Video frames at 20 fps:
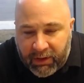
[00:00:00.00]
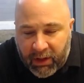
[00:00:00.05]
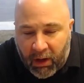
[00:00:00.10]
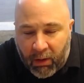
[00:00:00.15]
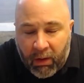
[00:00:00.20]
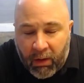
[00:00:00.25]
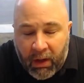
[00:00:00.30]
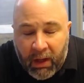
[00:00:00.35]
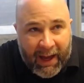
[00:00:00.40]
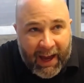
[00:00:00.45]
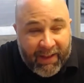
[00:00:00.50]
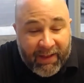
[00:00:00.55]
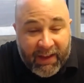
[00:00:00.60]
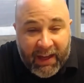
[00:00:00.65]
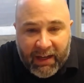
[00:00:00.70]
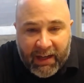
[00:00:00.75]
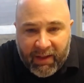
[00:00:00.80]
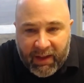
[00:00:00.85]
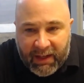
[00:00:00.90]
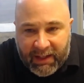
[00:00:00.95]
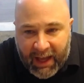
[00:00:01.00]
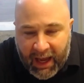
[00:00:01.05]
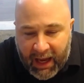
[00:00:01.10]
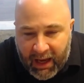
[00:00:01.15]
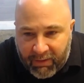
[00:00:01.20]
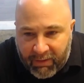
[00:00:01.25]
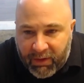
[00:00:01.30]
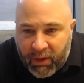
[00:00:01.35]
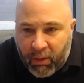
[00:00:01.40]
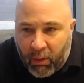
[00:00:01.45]
So at the end of the
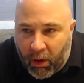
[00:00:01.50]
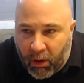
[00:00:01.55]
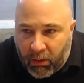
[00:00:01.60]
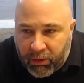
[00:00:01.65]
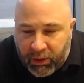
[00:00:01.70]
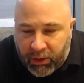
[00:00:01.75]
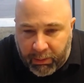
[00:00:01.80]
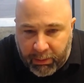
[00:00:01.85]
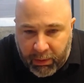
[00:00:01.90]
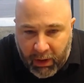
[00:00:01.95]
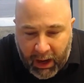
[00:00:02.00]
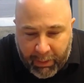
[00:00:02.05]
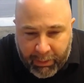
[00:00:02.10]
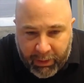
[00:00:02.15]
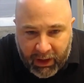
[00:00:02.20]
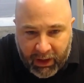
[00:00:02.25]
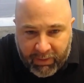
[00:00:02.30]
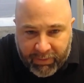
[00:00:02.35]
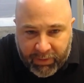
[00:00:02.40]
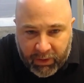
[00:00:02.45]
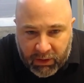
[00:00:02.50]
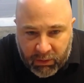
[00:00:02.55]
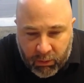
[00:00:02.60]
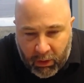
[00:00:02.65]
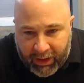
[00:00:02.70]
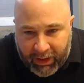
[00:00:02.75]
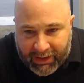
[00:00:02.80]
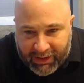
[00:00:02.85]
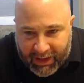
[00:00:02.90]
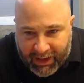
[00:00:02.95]
day, if you own your property for
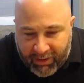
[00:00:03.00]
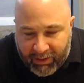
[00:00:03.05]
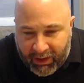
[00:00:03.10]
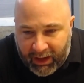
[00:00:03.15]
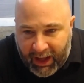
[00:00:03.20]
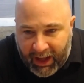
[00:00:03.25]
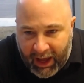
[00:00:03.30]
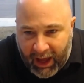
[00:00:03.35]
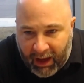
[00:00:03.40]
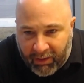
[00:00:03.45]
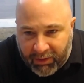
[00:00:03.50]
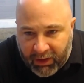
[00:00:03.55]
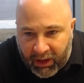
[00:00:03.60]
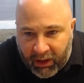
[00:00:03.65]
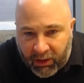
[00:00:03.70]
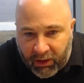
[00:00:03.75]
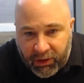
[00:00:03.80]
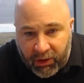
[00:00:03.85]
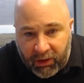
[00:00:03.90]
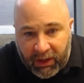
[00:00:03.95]
27 and a half years,